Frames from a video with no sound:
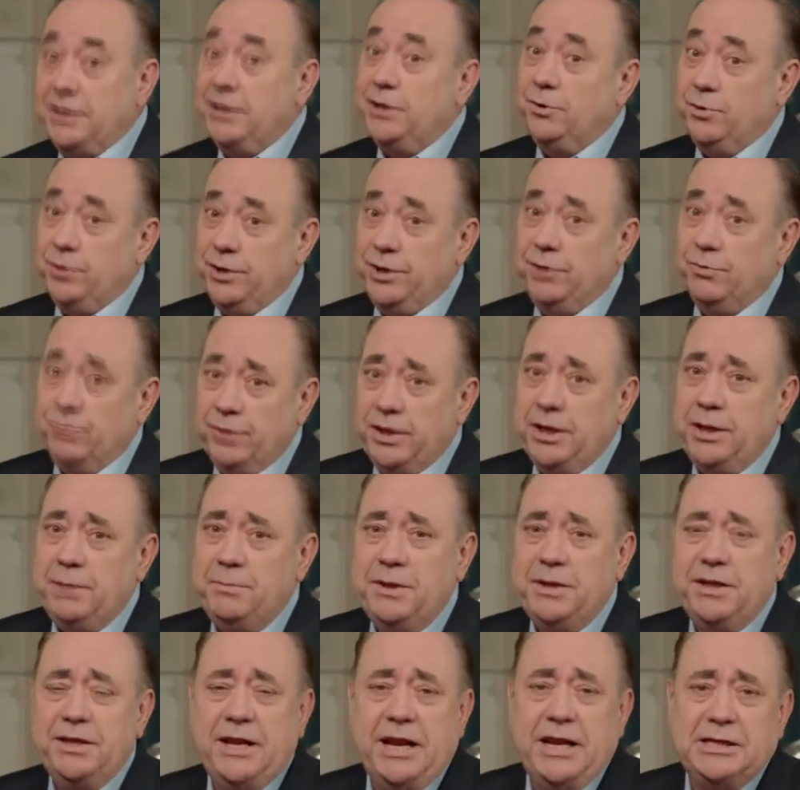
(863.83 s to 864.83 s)
Could he really be
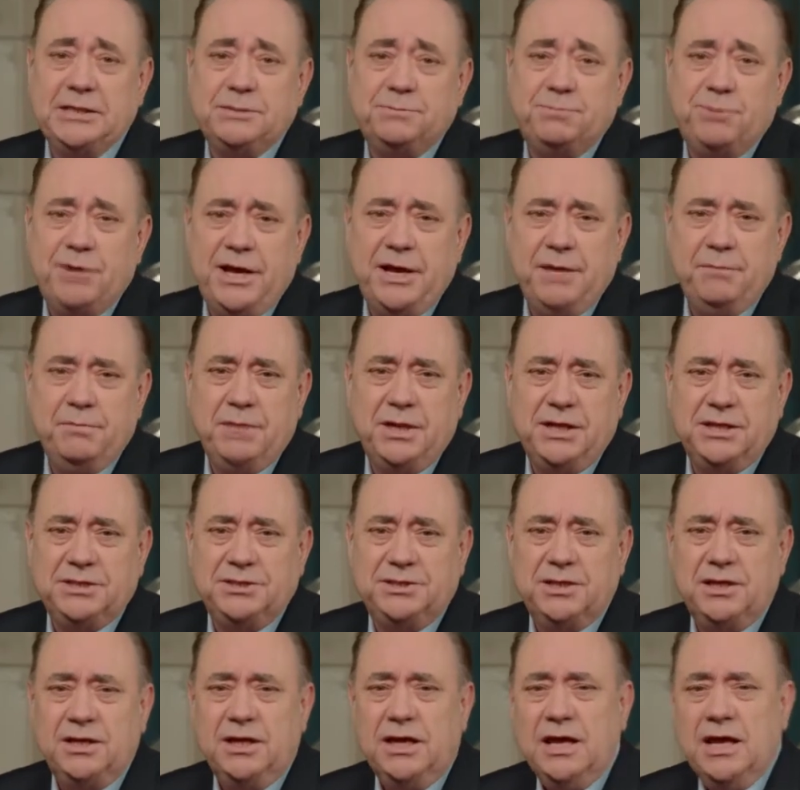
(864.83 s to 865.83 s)
the next Prime
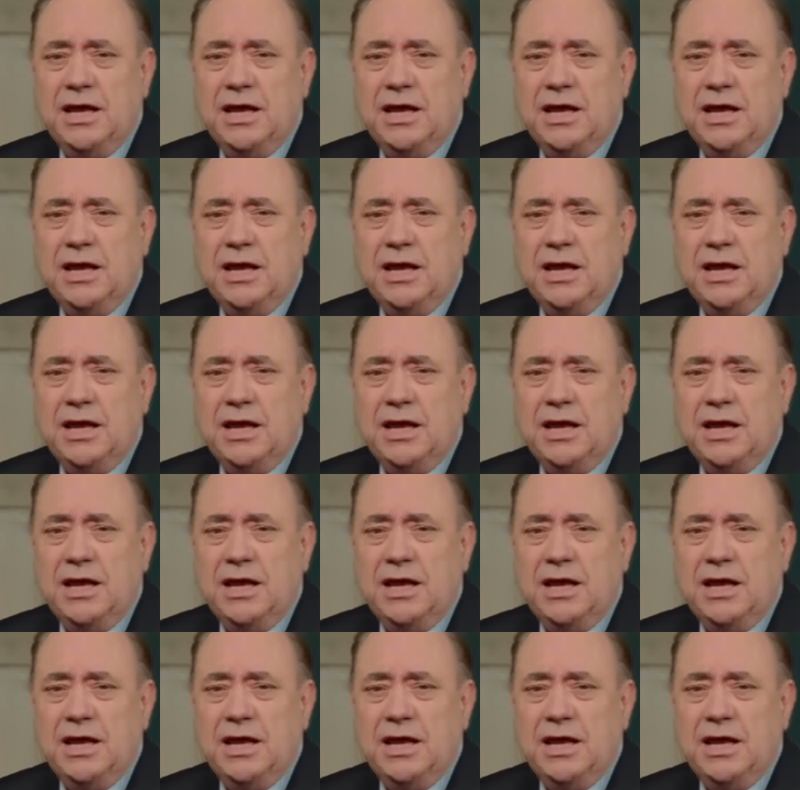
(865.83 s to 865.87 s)
Minister?